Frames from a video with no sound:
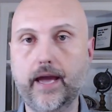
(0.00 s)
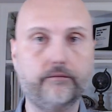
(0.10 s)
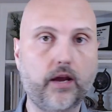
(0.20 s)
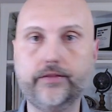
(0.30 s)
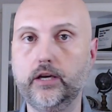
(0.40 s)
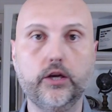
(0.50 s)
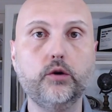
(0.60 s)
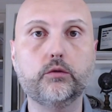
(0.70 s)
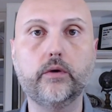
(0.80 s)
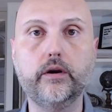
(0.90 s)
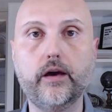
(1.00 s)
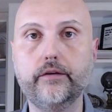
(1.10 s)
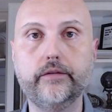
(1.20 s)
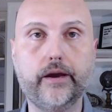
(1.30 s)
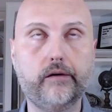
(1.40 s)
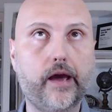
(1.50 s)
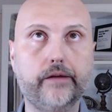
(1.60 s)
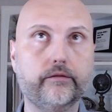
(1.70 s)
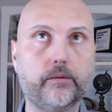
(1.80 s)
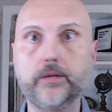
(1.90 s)
They have nothing to do with one another. They are
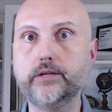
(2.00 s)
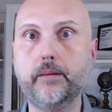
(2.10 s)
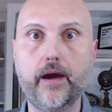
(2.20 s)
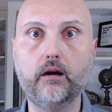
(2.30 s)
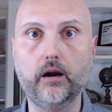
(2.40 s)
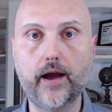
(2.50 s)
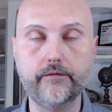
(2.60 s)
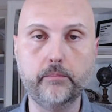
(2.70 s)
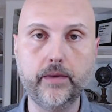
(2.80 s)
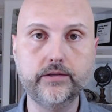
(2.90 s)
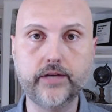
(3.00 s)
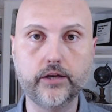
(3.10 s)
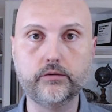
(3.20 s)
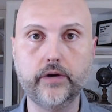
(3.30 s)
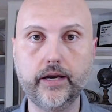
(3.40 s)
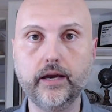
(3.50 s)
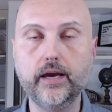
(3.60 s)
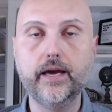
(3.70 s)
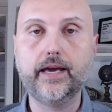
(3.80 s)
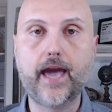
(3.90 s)
not even from the same era. I have a mid-century
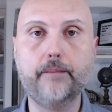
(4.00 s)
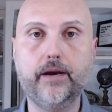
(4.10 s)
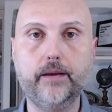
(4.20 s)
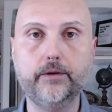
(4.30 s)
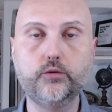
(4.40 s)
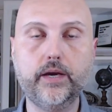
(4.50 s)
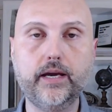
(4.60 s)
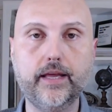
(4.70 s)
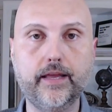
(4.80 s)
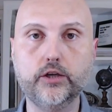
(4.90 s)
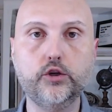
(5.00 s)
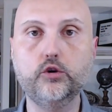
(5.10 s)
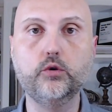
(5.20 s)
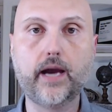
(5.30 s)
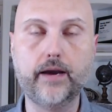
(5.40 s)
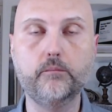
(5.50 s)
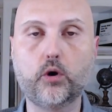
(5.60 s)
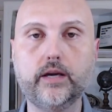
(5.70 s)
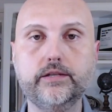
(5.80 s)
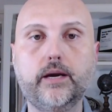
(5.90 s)
cabinet in between, and then two kind of
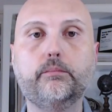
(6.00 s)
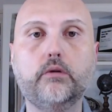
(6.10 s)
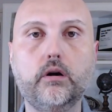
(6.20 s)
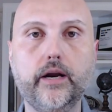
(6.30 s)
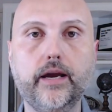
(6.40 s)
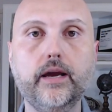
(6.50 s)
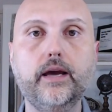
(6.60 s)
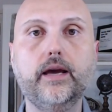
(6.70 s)
more contemporary